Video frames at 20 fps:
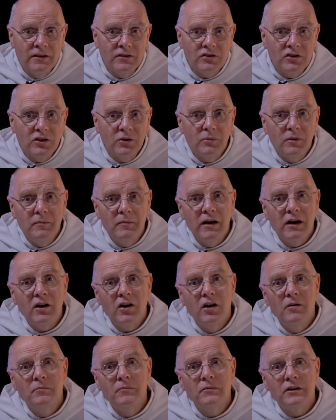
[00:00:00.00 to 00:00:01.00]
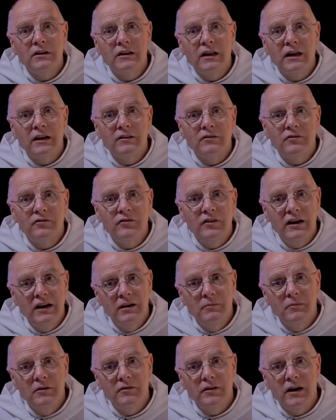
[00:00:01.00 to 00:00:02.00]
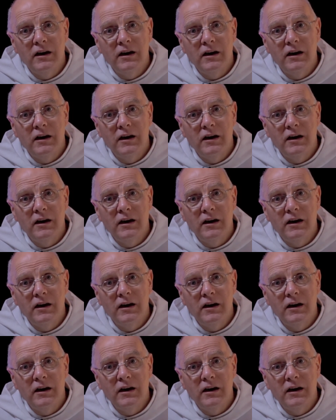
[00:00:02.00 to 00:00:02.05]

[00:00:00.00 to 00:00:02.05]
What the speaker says: so that we may come to that freedom of